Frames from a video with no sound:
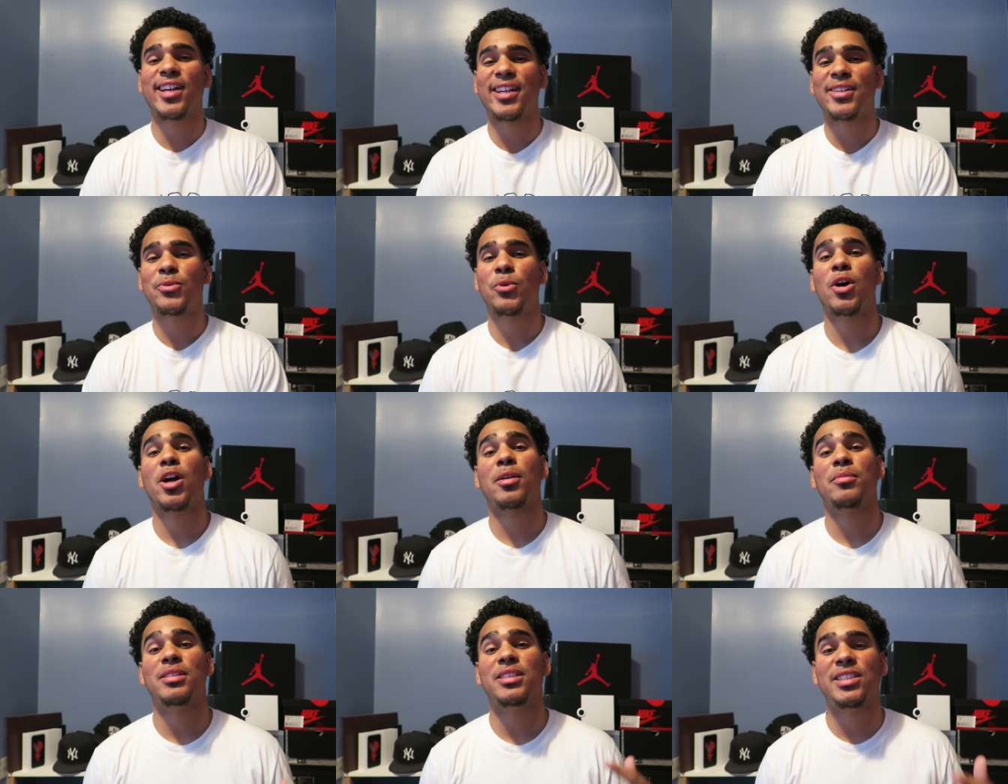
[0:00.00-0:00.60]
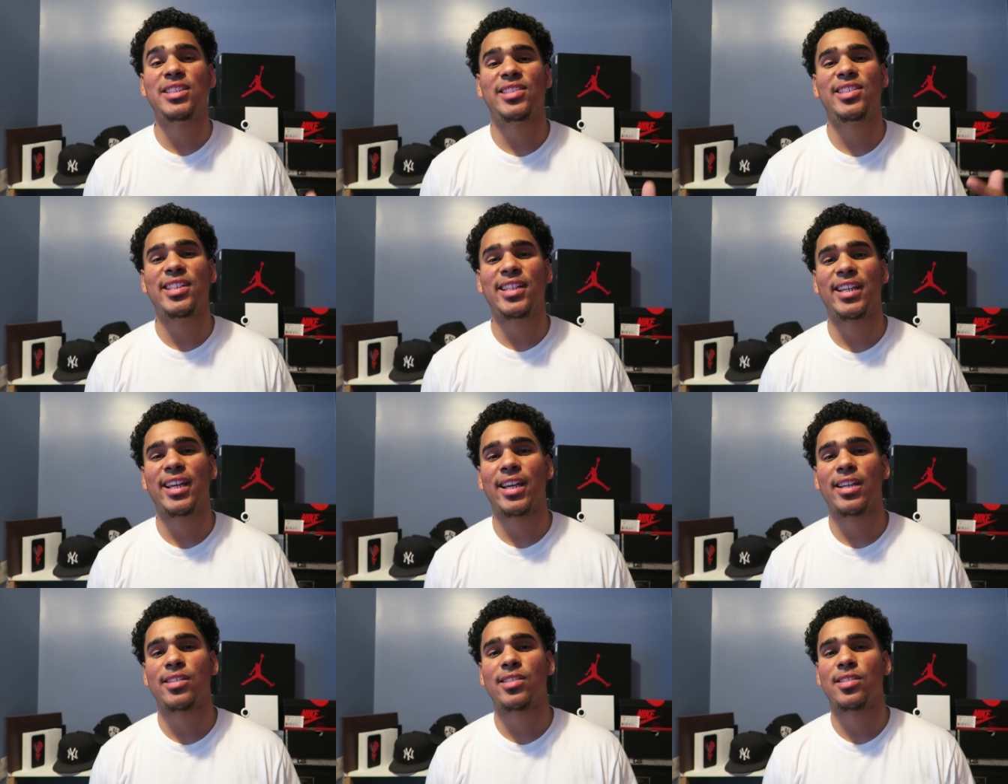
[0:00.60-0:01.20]
good? Welcome to GC
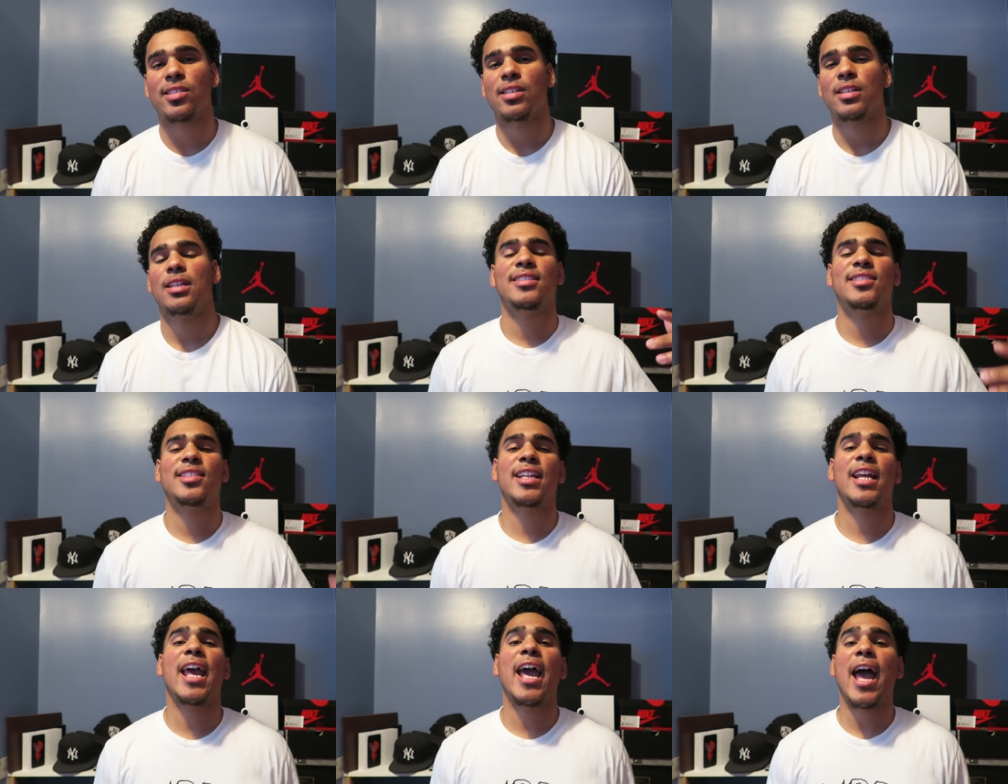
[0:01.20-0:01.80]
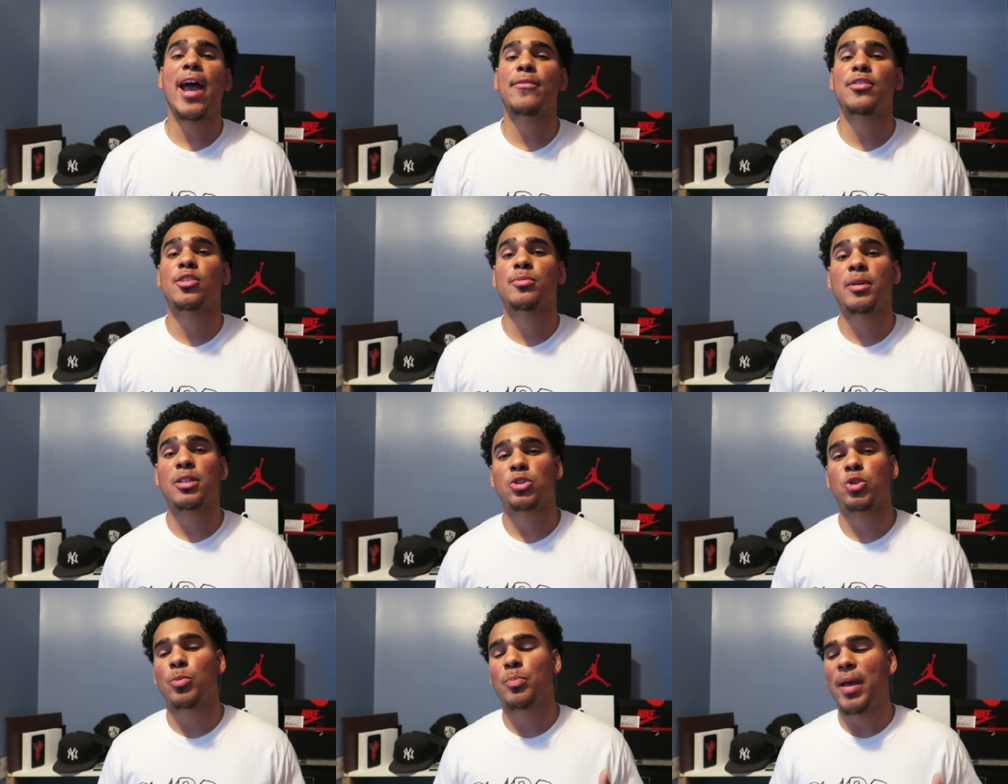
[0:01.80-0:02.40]
Kicks. Today I have a
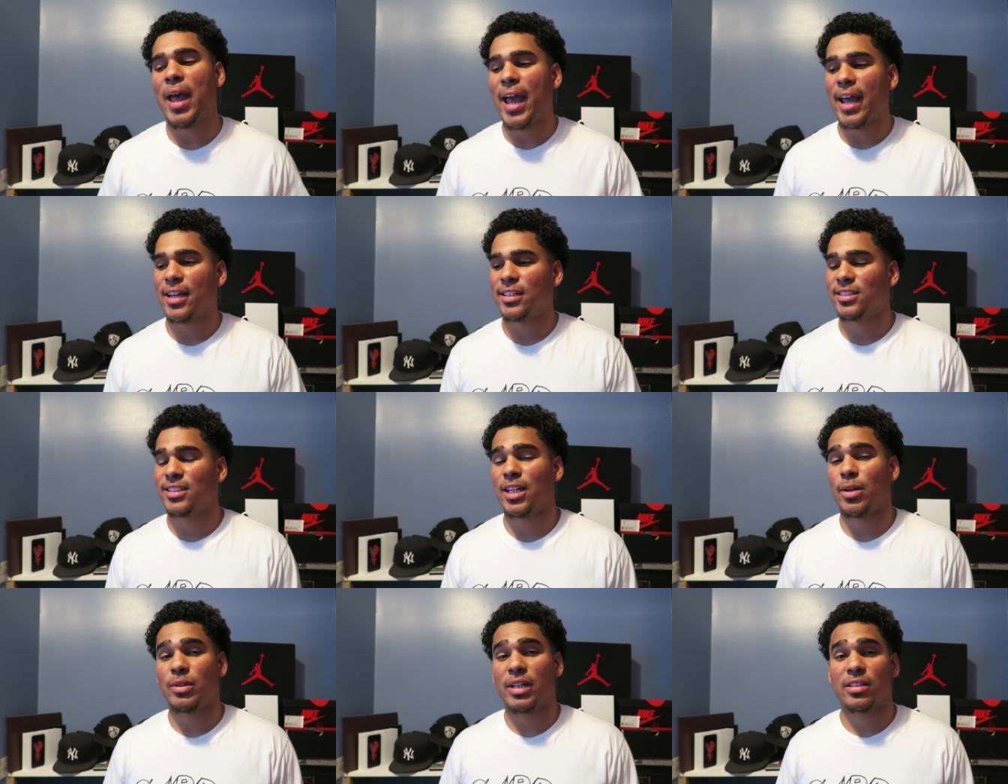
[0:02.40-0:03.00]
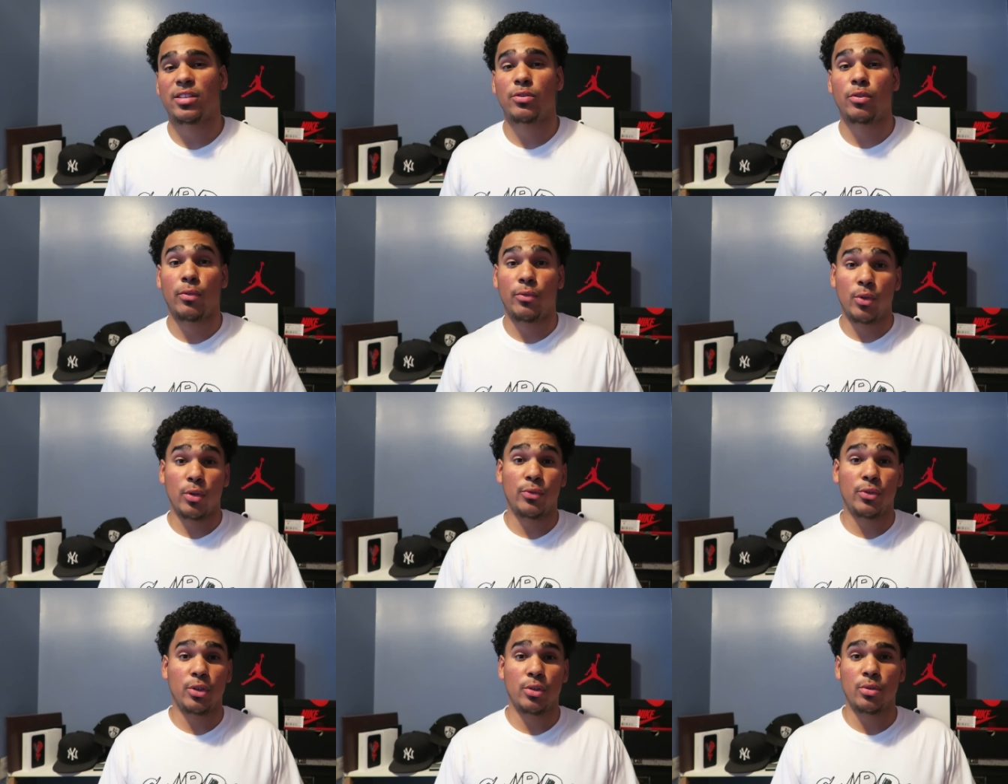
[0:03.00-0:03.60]
special package that I would like to
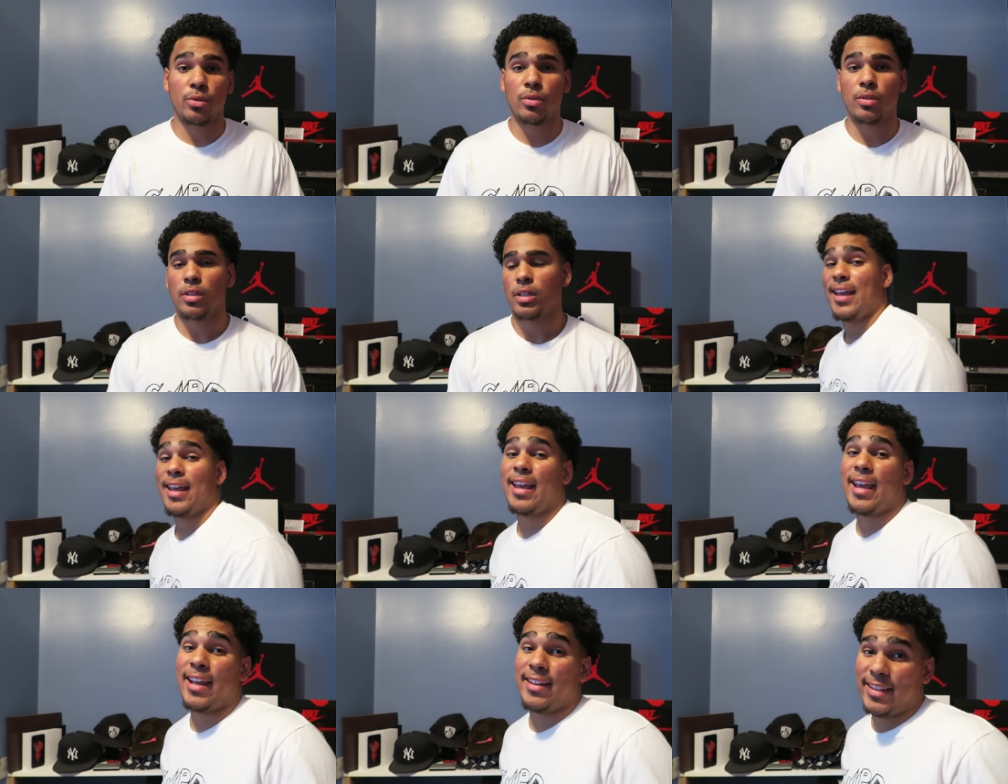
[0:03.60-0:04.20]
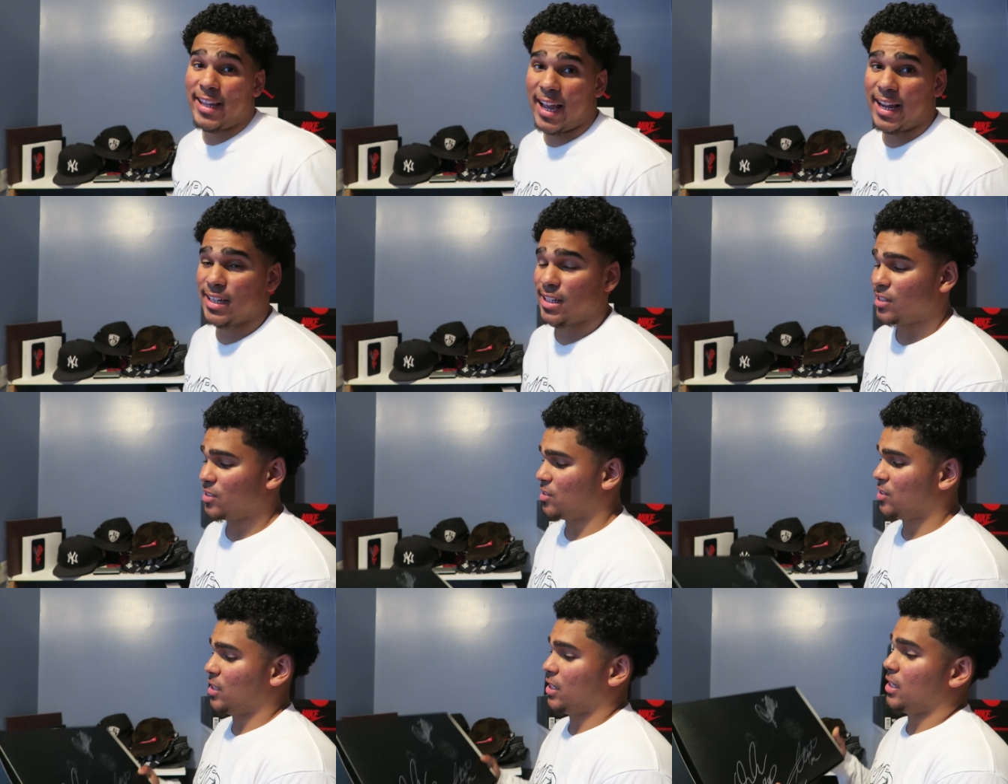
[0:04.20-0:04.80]
review for you, and that
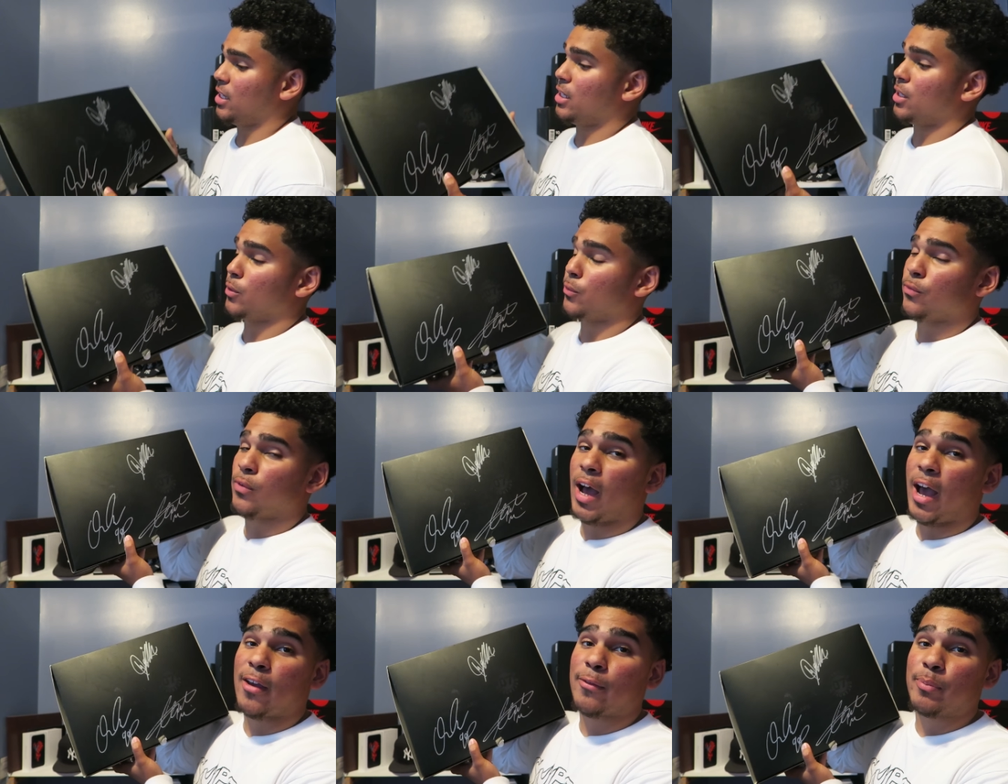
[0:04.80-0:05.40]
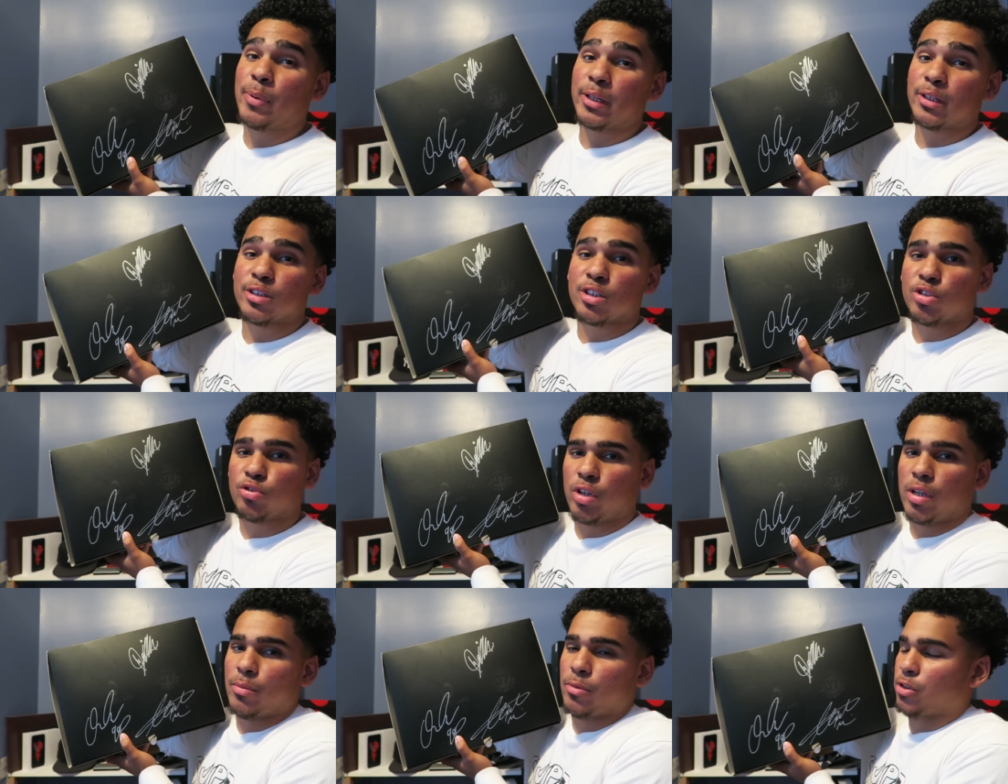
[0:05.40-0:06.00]
is the Five Pillars
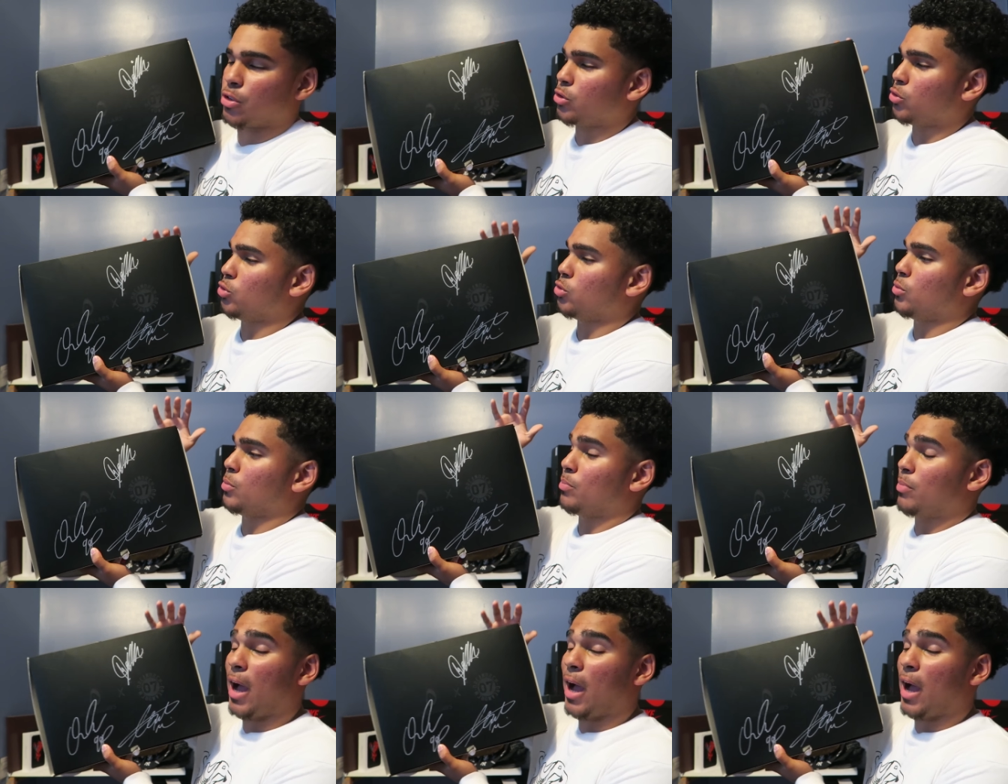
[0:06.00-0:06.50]
Dream Crew